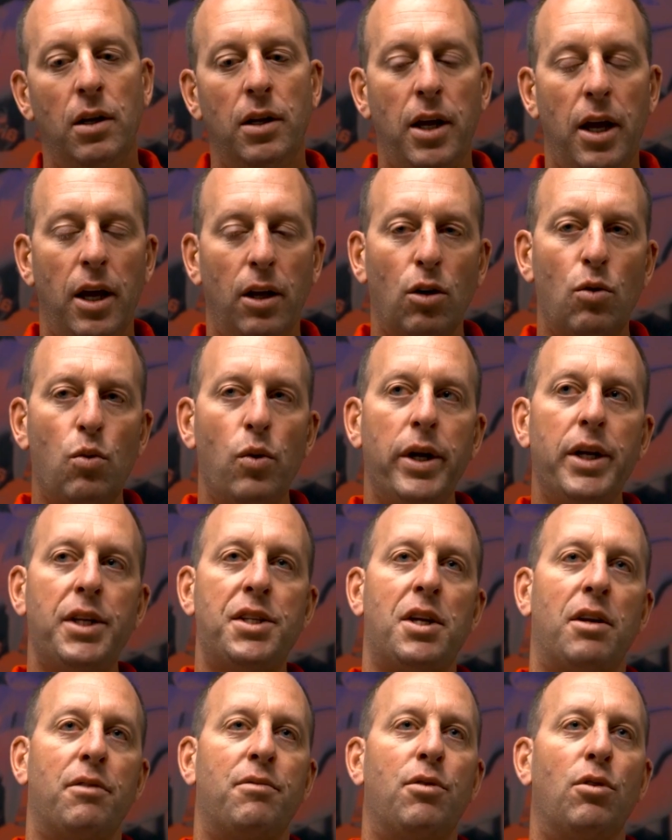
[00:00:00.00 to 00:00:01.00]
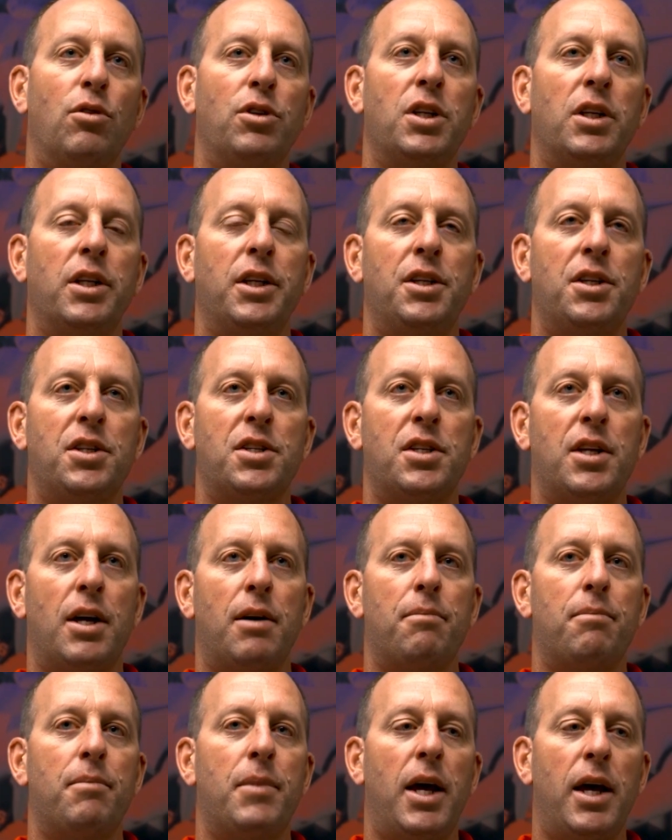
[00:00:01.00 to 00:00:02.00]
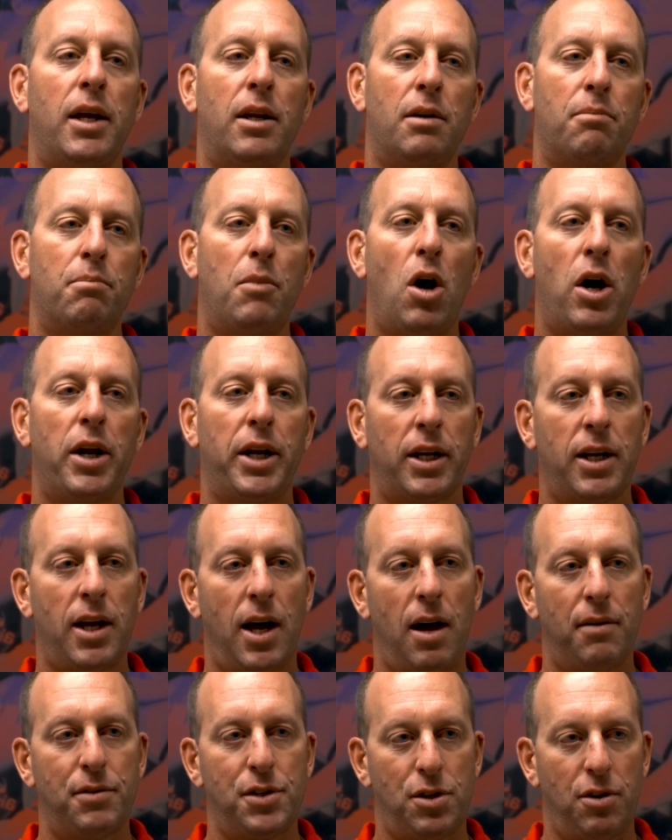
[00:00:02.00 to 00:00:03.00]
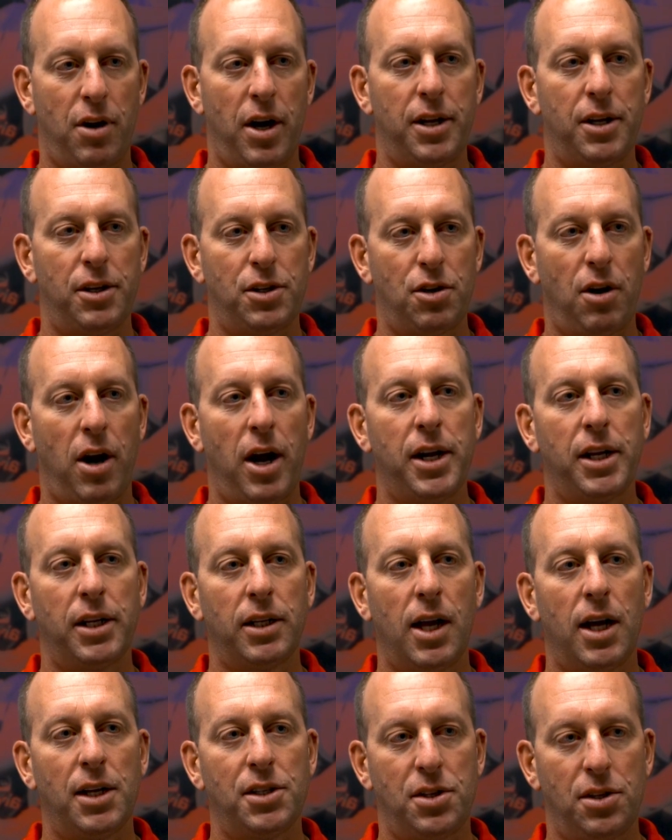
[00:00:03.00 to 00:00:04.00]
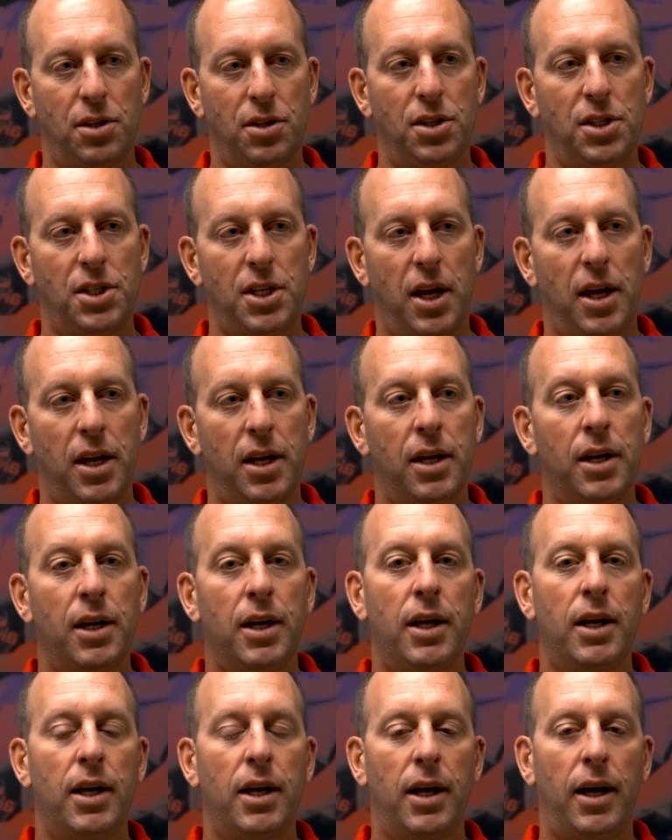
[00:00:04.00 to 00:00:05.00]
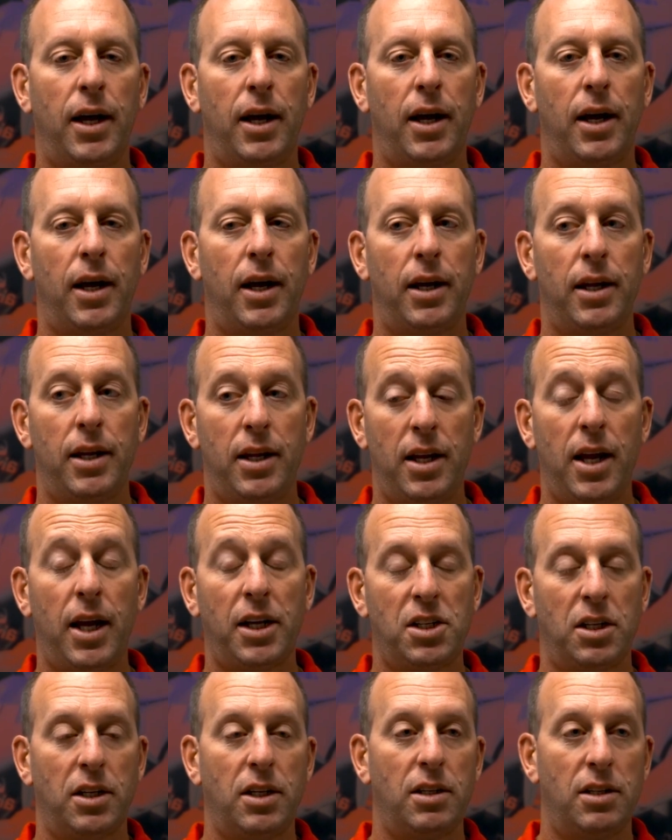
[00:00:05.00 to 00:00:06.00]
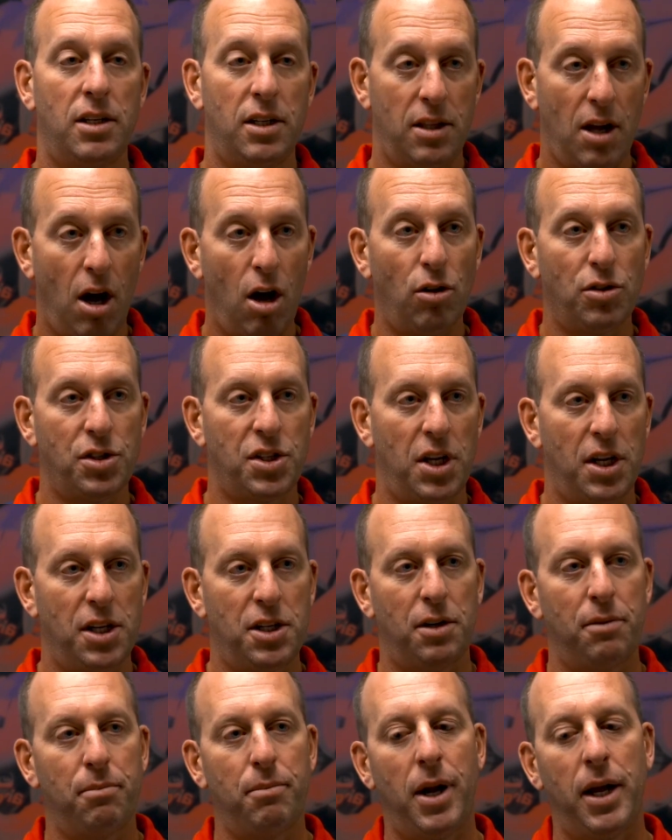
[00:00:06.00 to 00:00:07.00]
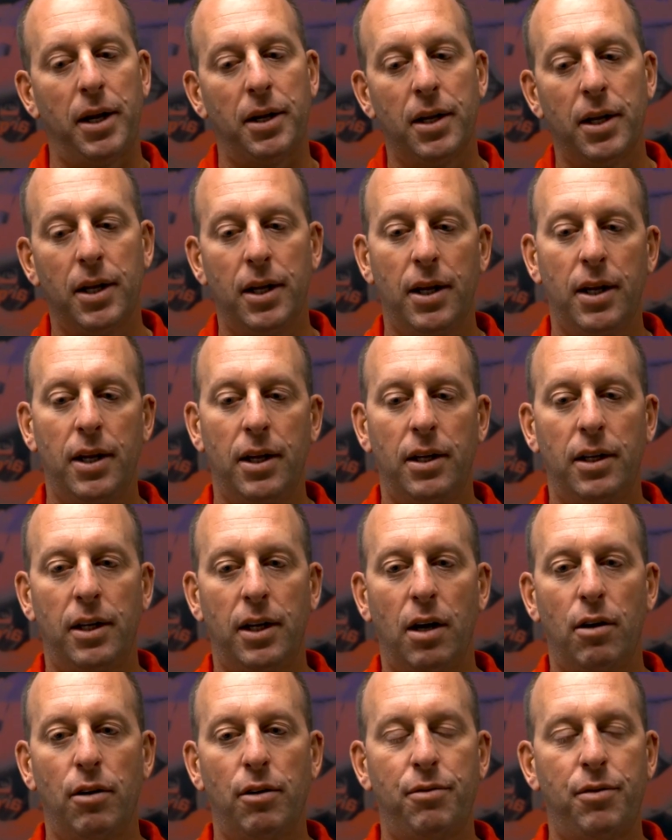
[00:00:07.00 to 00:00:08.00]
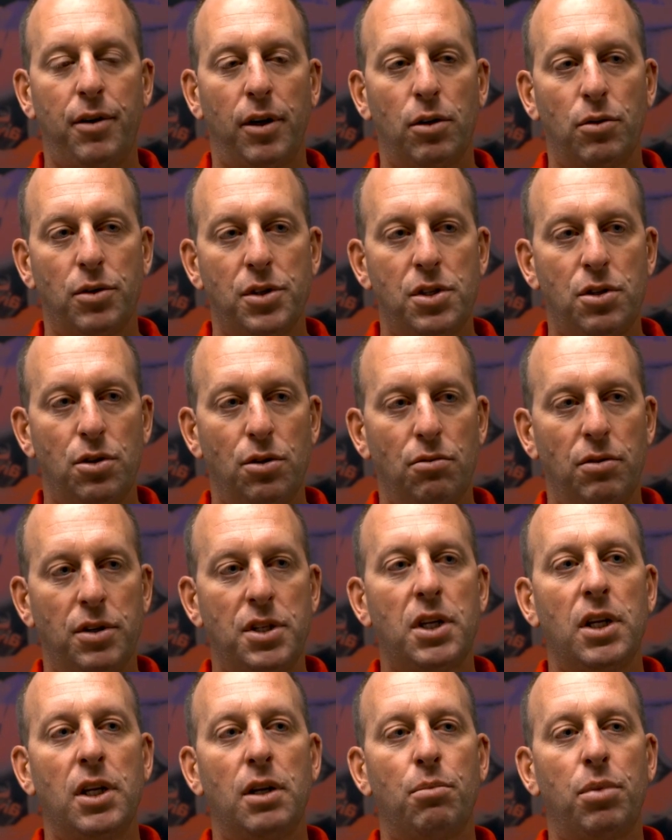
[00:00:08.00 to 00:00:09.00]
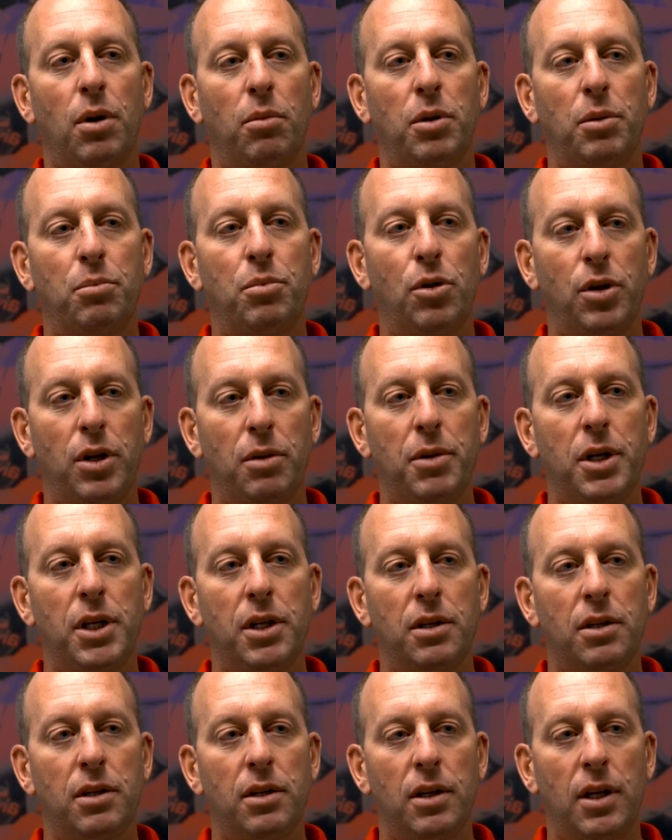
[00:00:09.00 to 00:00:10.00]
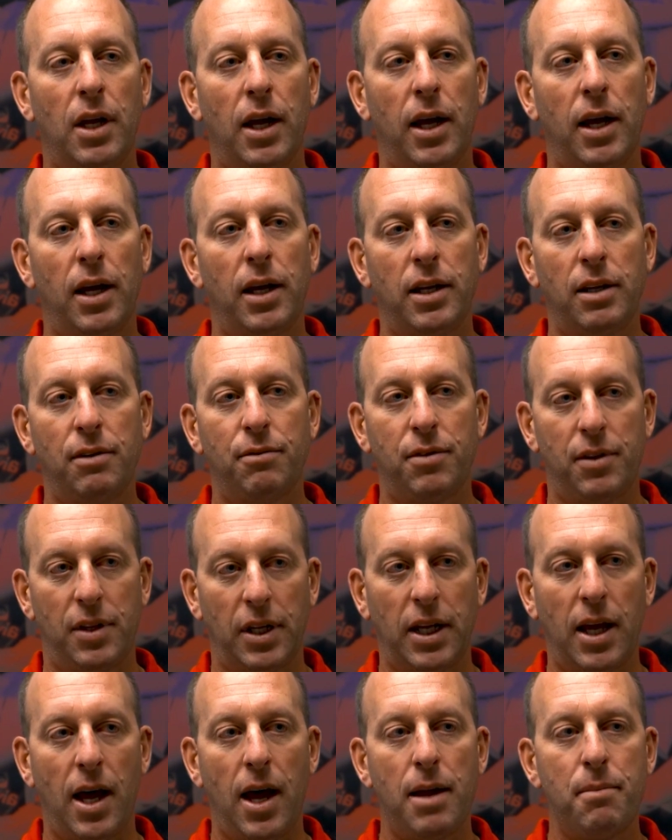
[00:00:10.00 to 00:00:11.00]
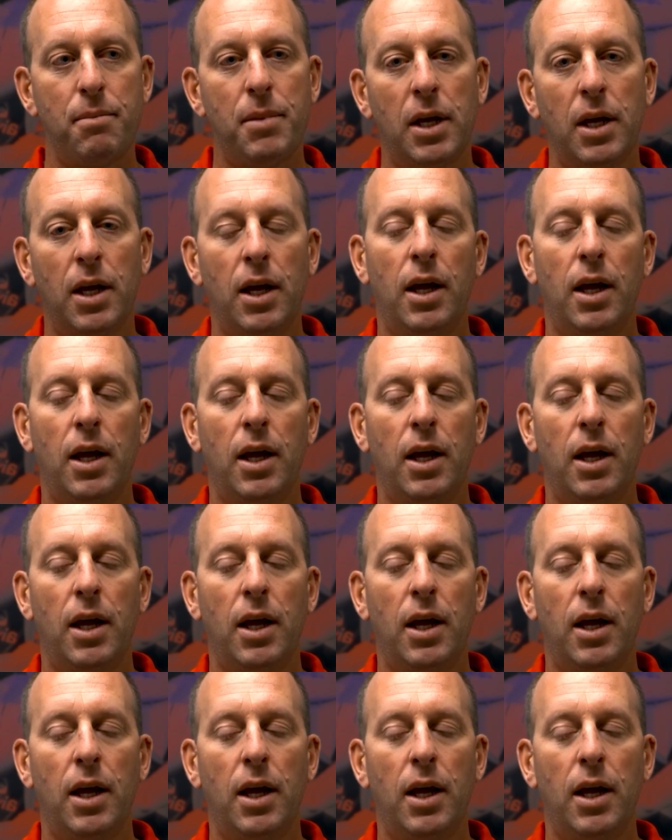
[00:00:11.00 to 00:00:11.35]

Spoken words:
Yeah, look, Weeds unfortunately just had a minor calf strain at training last Thursday. He actually did the whole session, but you know he felt it was too risky to probably put him in for the game.